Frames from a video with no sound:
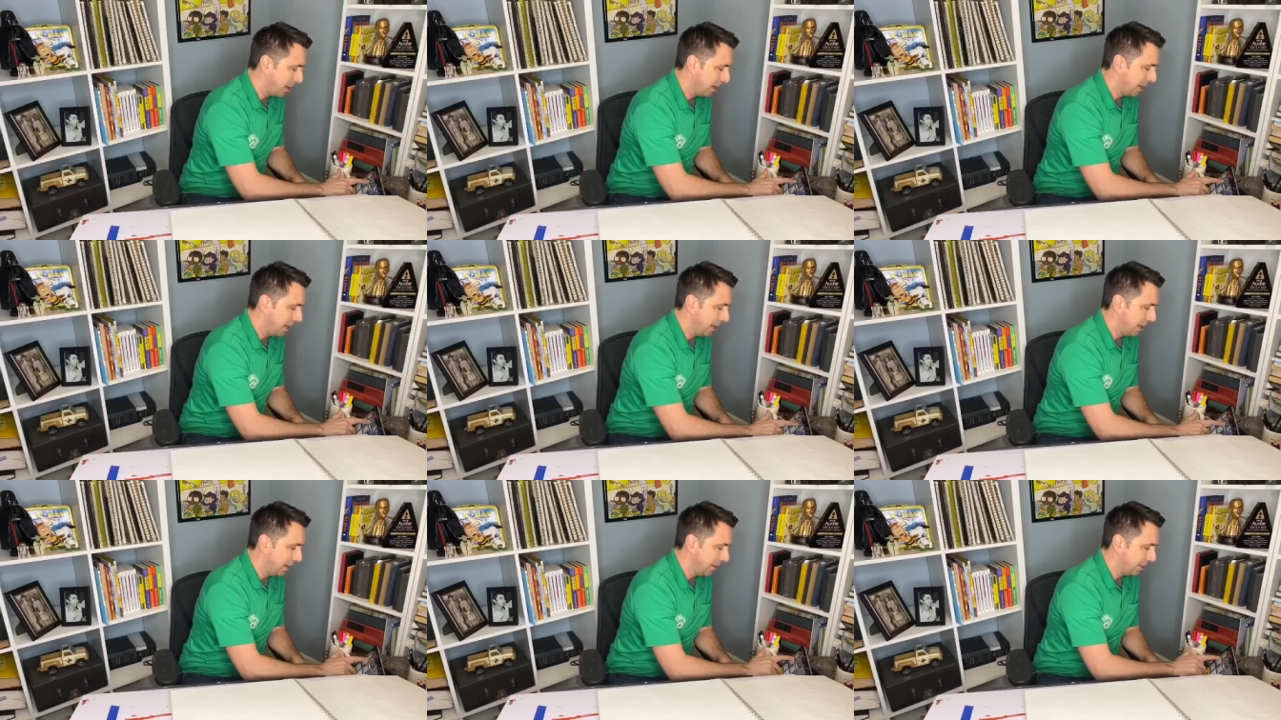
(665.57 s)

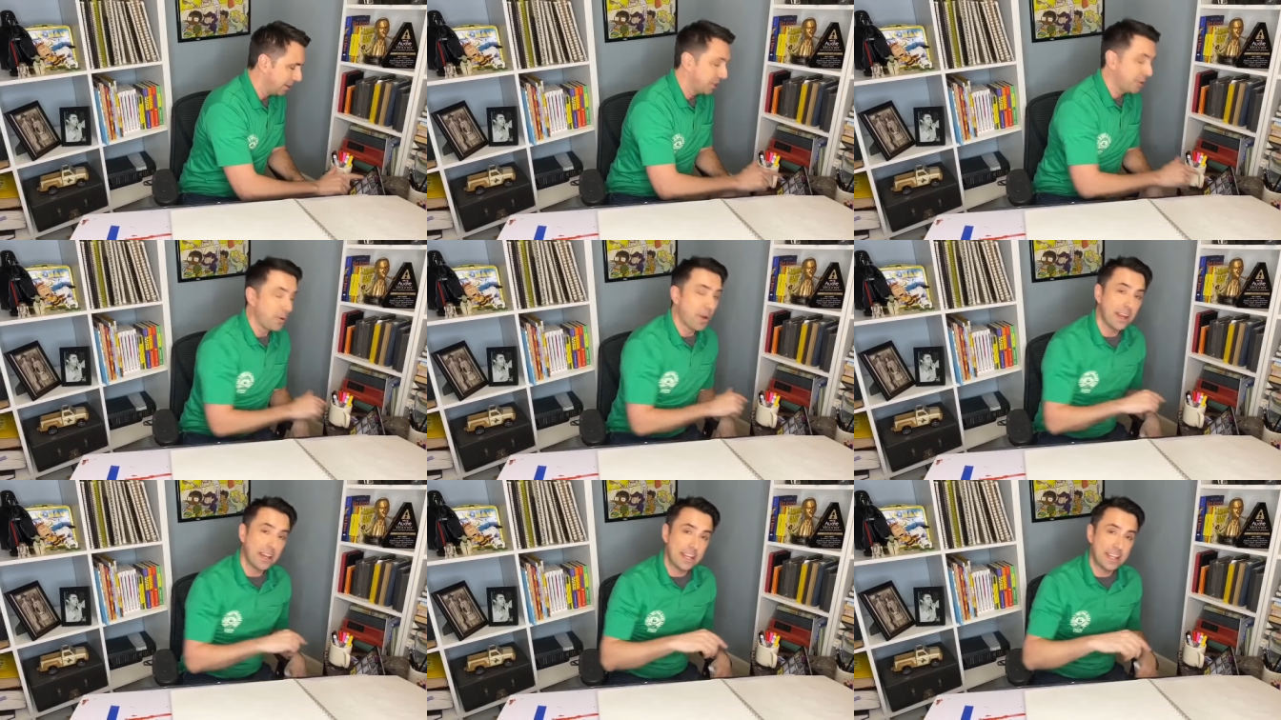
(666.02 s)
uh, the
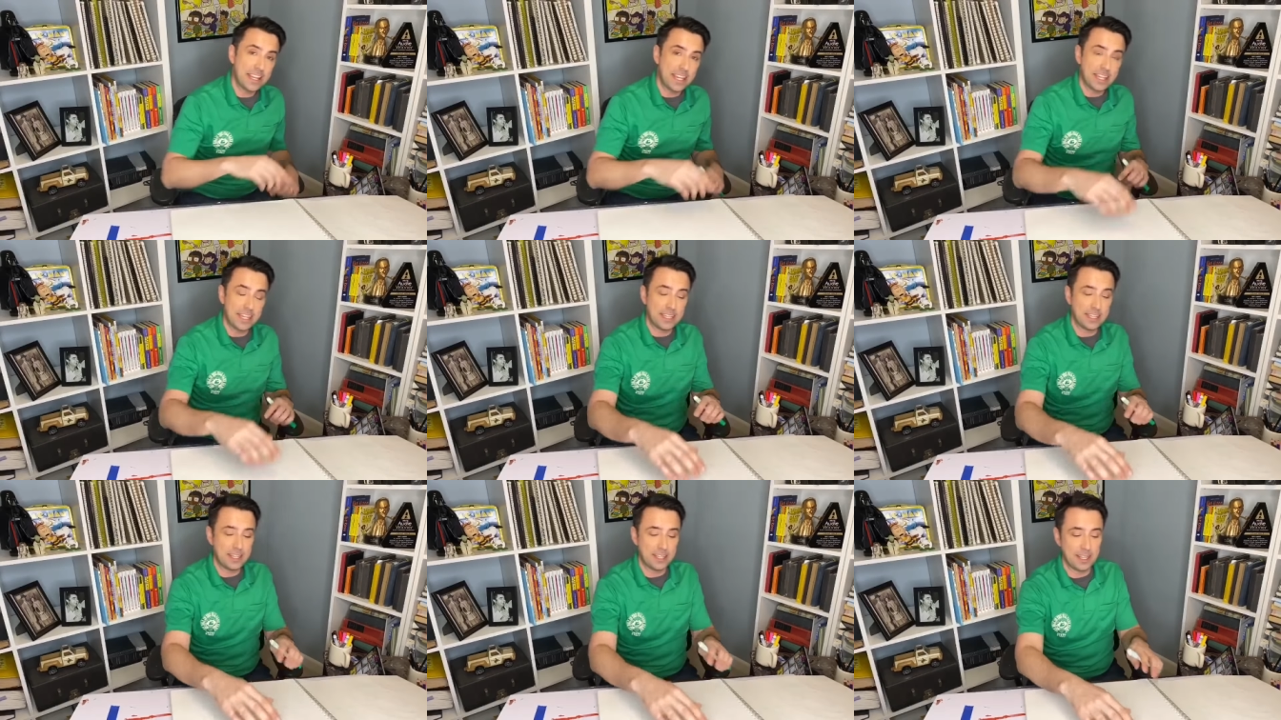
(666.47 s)
Karate
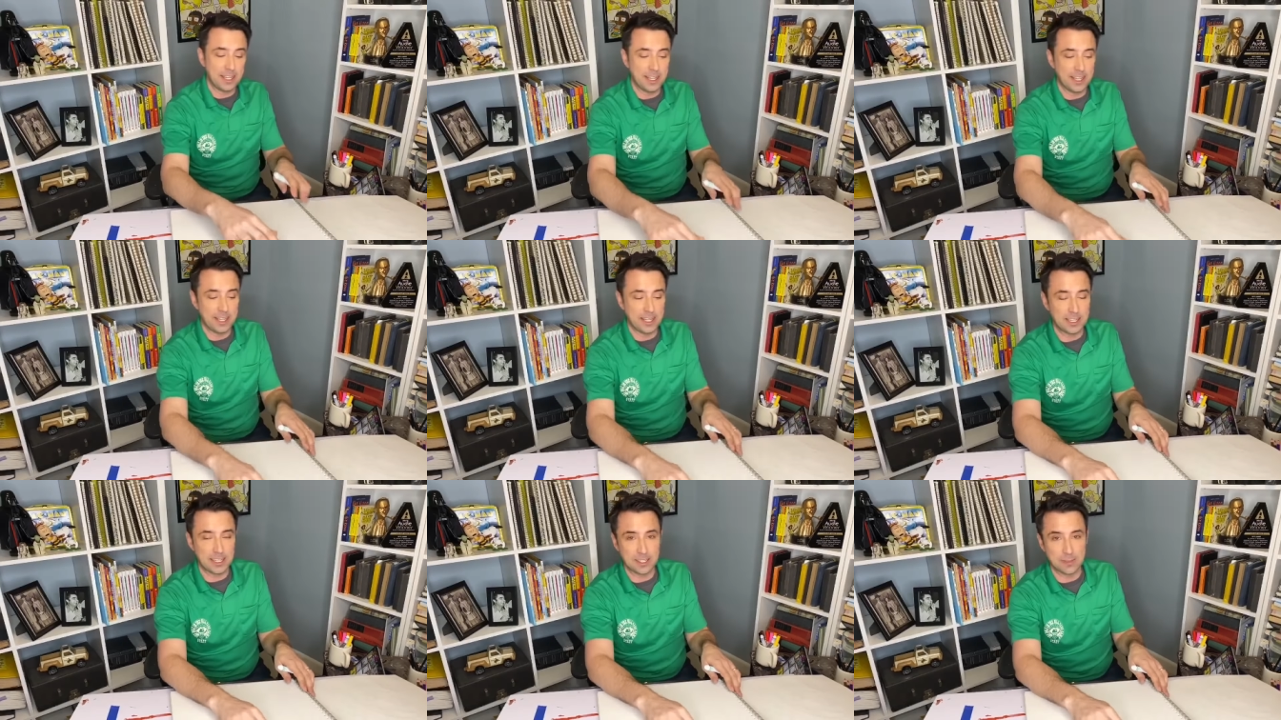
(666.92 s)
Kid
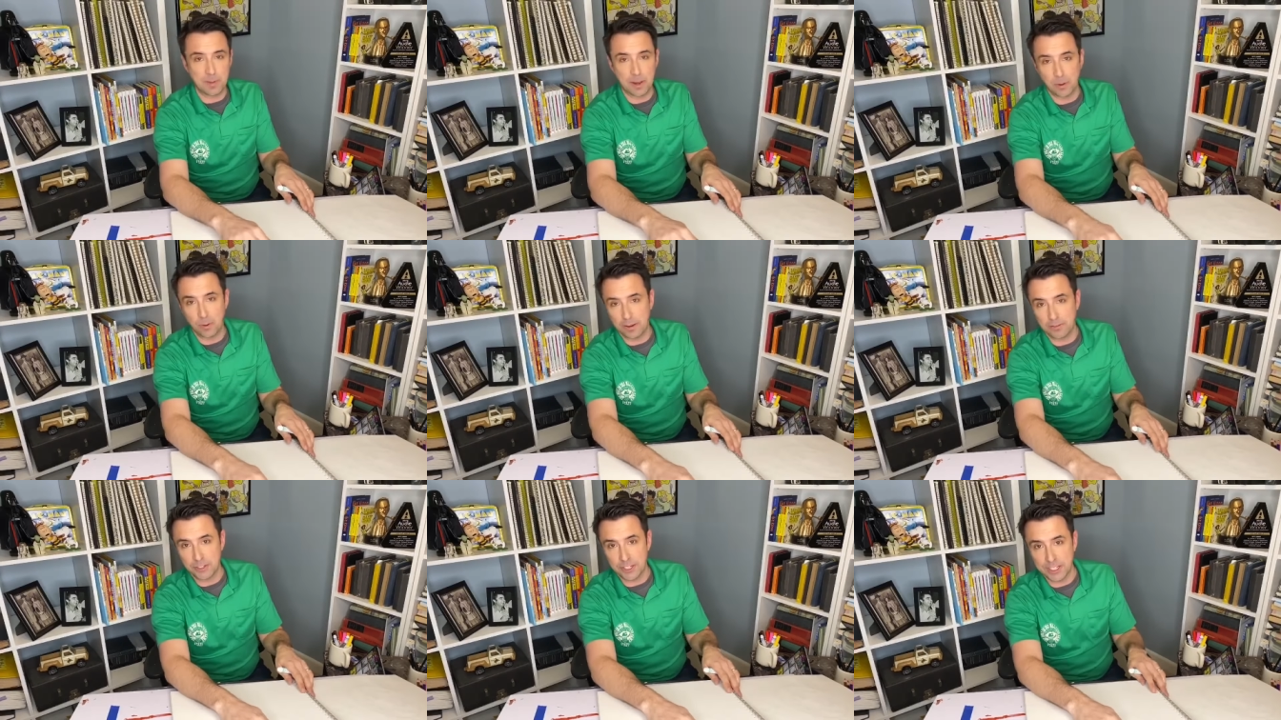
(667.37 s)
is my
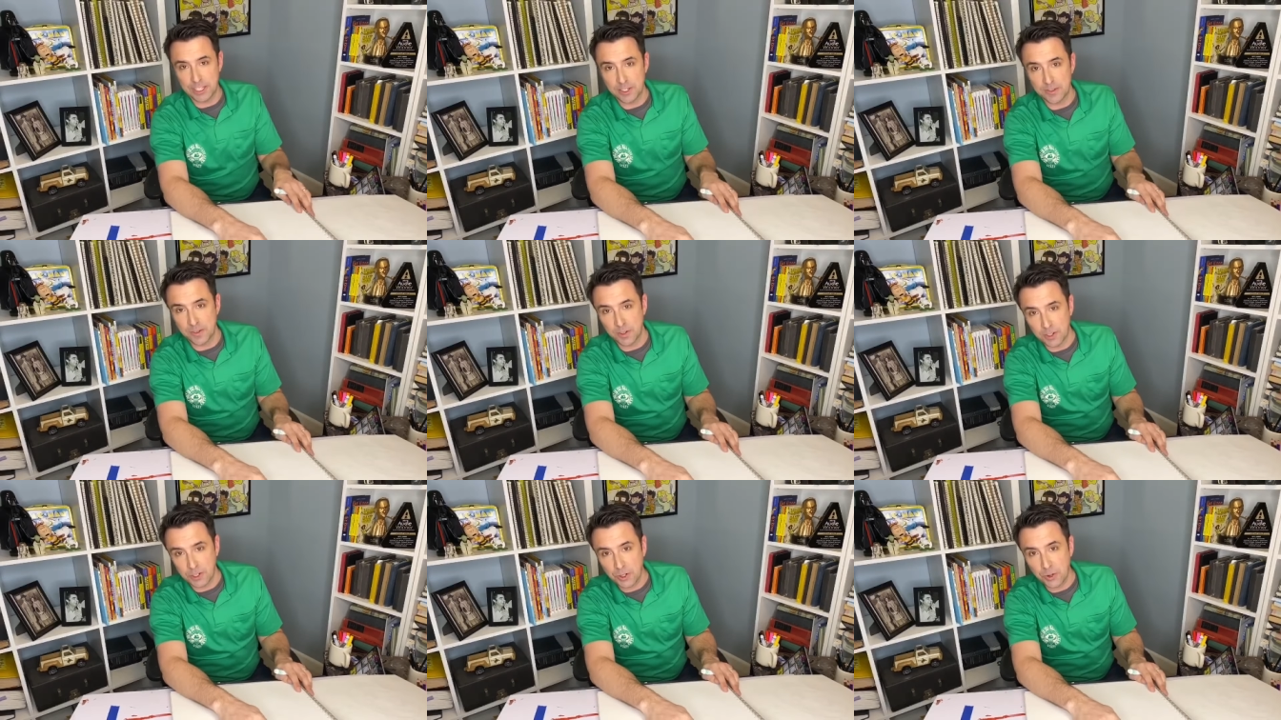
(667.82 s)
wife Gina's
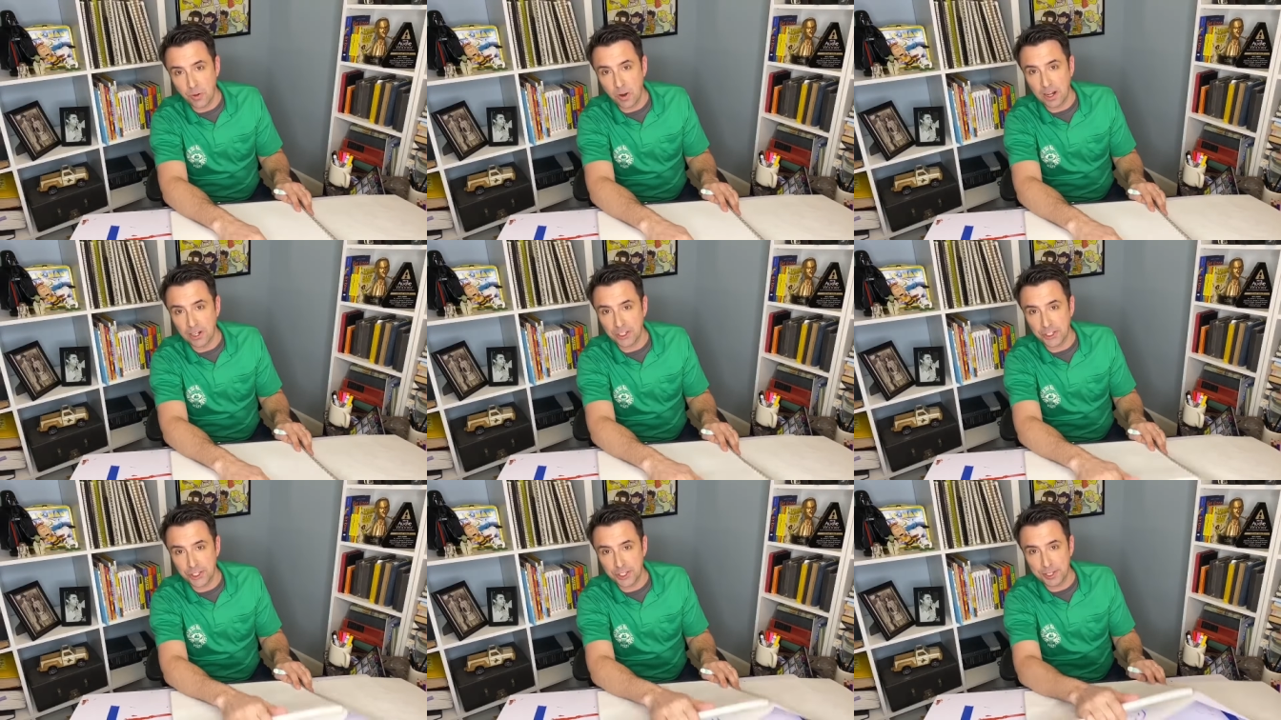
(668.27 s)
first
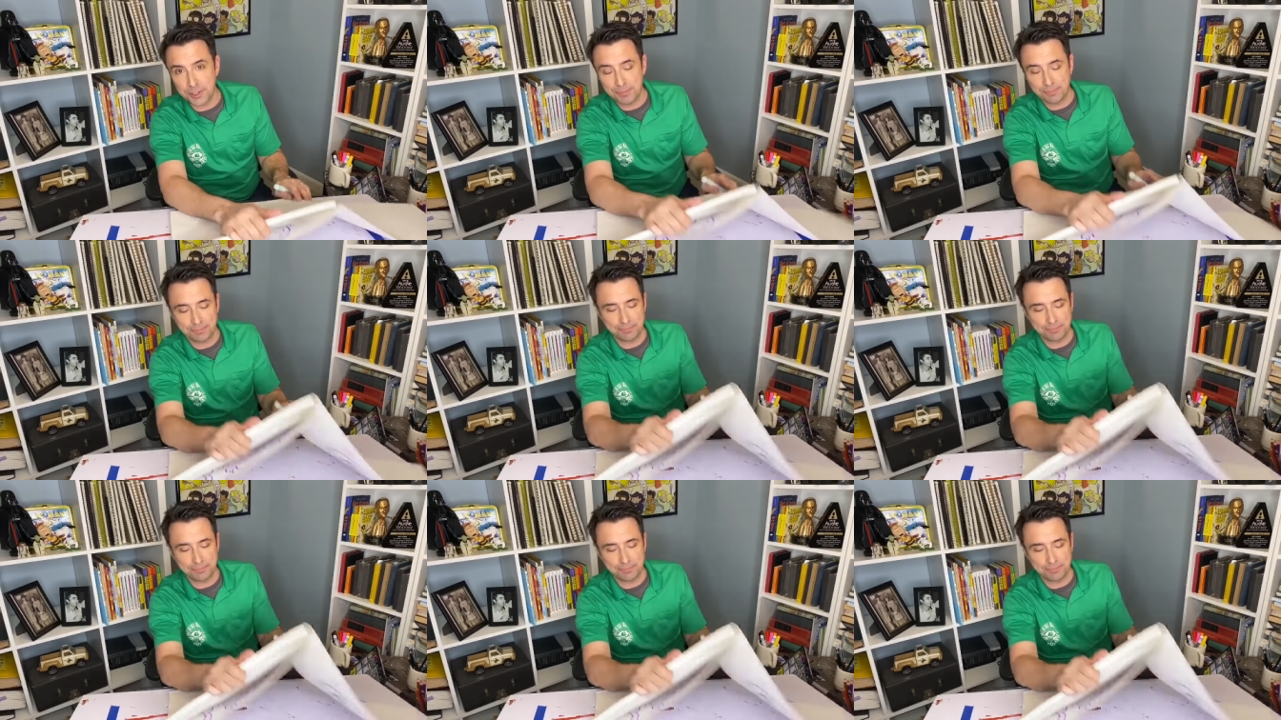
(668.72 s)
crush,